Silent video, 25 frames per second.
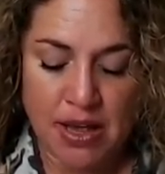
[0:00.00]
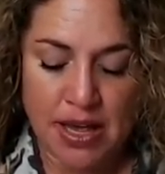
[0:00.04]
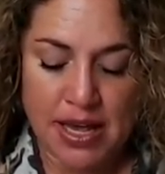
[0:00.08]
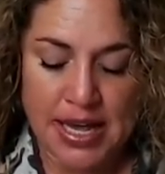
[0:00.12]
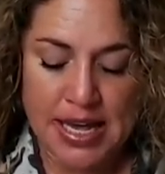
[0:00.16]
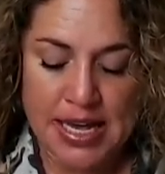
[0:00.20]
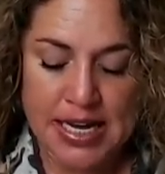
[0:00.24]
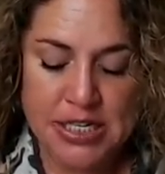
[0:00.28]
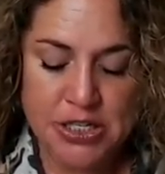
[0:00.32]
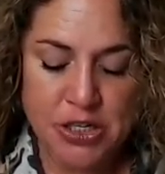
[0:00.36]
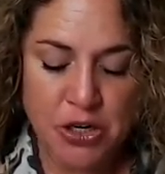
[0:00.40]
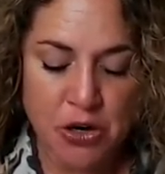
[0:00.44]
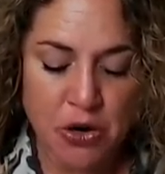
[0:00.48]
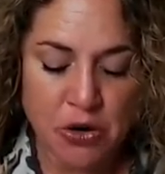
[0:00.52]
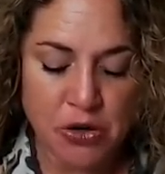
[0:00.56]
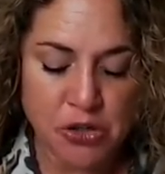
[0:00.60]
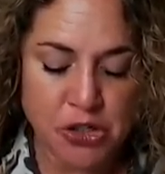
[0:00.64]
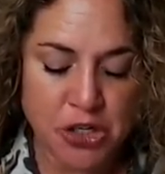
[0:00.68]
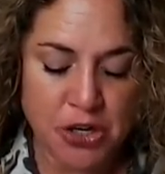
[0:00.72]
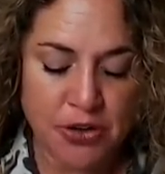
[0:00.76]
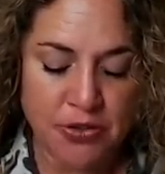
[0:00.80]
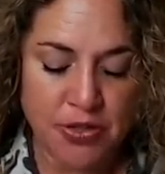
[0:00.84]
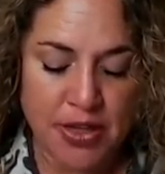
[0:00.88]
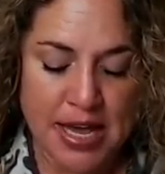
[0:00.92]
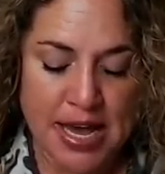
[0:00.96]
He told
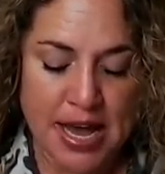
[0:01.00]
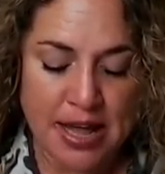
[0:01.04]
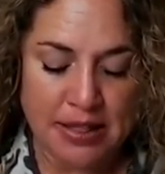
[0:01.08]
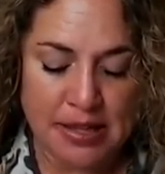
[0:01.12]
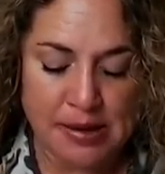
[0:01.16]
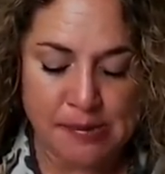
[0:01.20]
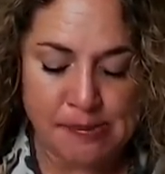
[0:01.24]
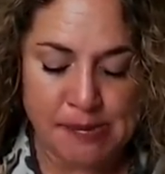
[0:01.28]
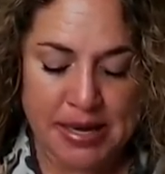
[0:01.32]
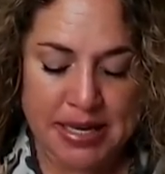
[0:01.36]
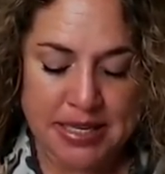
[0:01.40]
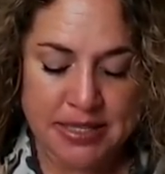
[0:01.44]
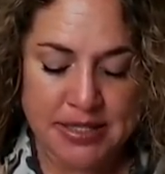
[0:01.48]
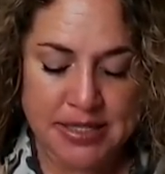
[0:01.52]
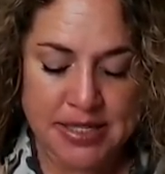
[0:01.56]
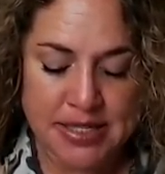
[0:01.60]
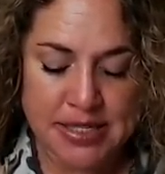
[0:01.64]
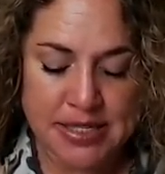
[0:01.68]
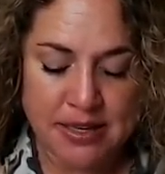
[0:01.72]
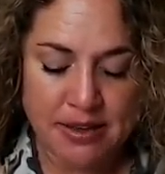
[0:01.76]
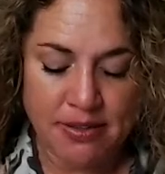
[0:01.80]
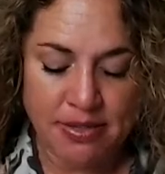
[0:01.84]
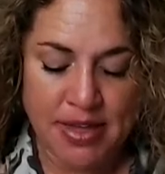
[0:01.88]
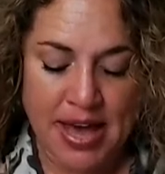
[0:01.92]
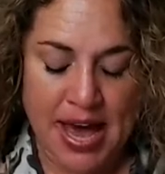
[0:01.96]
you the
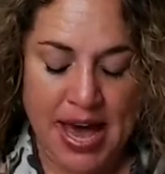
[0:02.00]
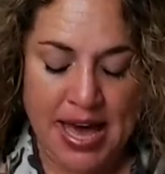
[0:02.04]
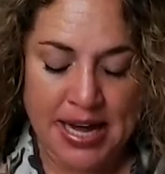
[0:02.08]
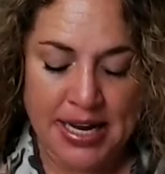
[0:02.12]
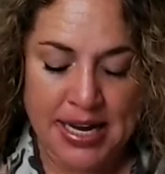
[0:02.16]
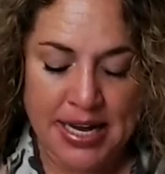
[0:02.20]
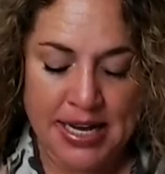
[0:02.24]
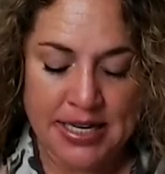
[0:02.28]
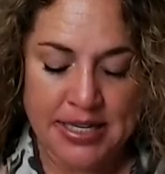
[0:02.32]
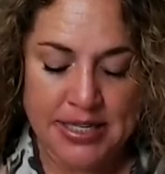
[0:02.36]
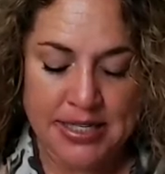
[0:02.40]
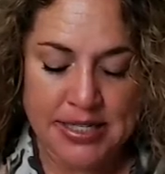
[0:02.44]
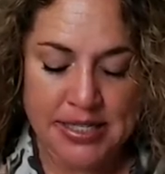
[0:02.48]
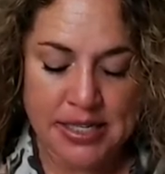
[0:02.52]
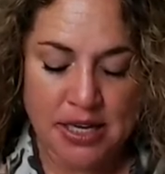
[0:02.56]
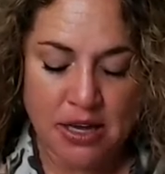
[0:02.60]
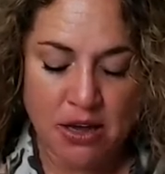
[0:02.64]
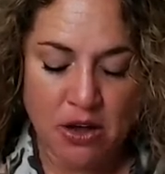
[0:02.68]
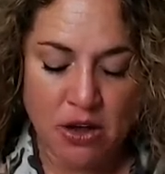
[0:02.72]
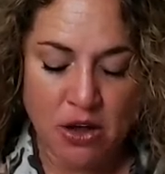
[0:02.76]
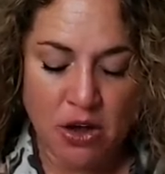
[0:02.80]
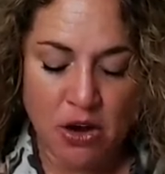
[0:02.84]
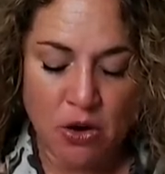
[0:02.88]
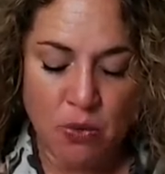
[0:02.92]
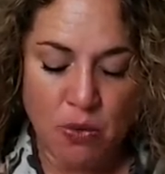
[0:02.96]
elements, that is,
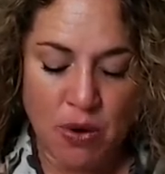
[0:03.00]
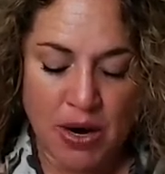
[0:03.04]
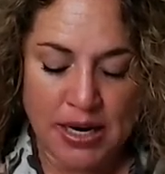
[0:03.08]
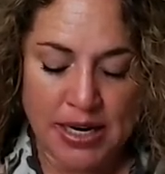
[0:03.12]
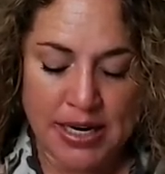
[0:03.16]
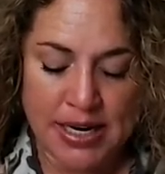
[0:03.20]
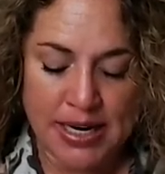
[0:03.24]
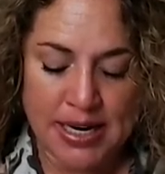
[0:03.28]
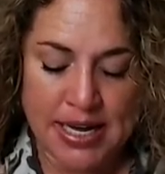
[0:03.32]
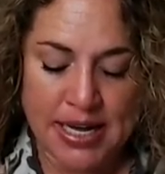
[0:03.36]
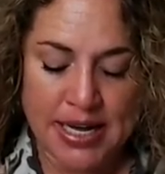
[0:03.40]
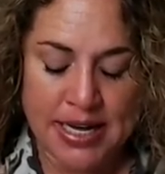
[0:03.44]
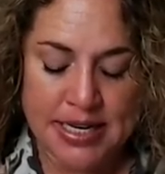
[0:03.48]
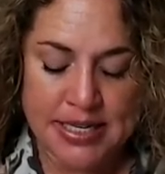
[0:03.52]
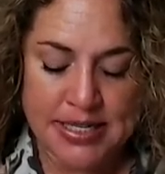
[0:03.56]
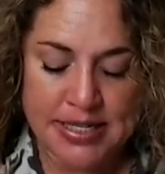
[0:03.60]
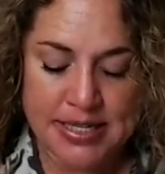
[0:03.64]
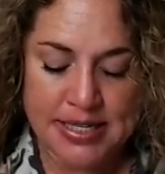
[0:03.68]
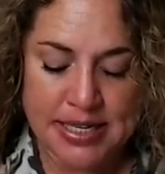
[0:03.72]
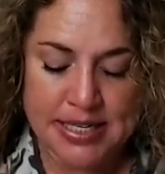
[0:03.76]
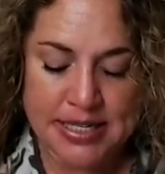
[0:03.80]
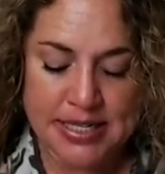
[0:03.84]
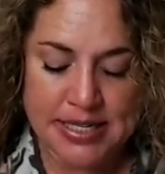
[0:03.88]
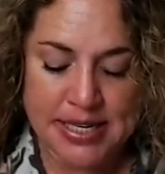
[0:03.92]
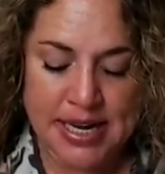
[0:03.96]
what it is
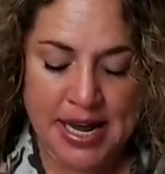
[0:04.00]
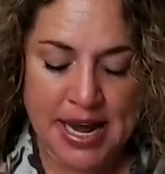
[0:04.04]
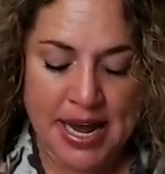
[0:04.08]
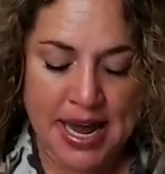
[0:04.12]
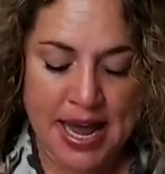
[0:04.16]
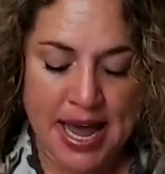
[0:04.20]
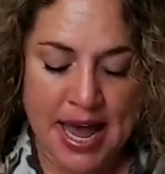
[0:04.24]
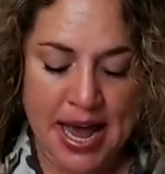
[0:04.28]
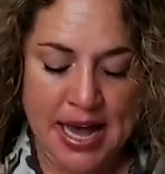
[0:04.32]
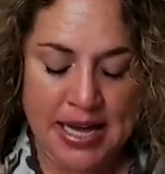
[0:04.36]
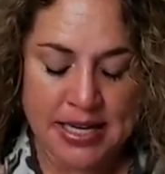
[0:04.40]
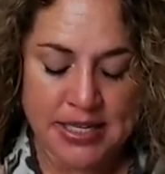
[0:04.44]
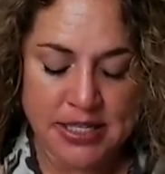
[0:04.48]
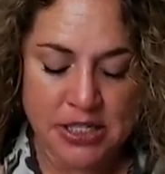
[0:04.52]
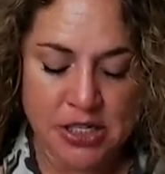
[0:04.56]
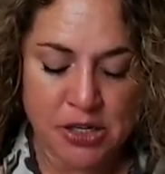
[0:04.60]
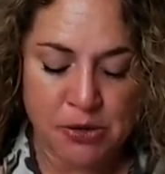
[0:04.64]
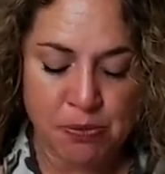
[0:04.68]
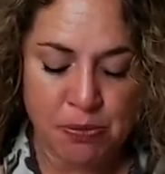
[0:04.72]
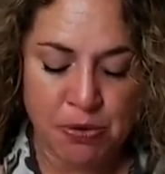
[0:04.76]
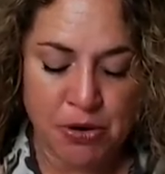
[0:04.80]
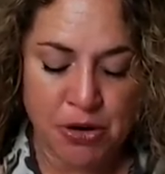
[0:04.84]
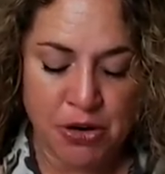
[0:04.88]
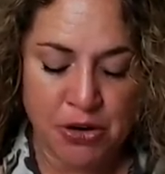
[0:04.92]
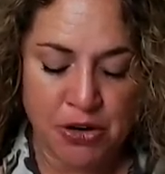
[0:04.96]
the state has to
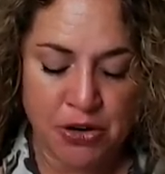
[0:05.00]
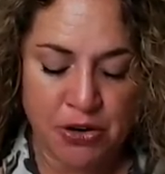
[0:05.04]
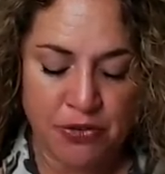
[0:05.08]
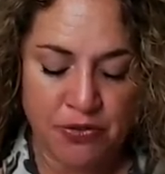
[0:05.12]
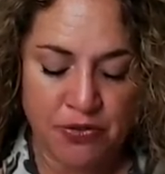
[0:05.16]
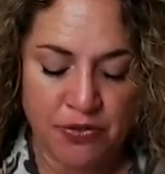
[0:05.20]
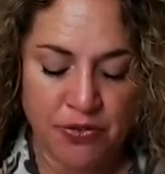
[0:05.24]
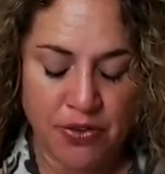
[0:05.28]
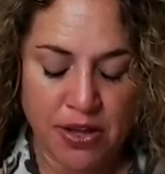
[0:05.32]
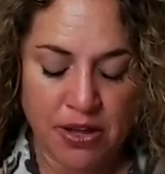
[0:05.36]
prove.